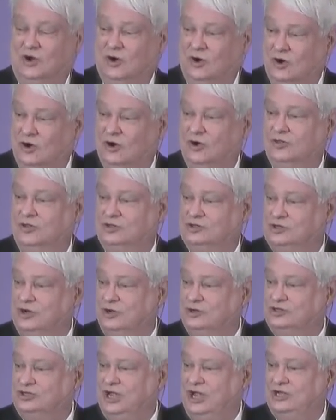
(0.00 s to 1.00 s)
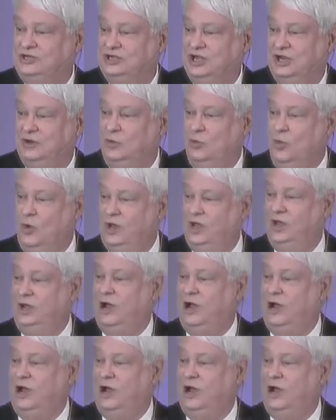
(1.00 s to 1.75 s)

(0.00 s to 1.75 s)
are the church age, and we,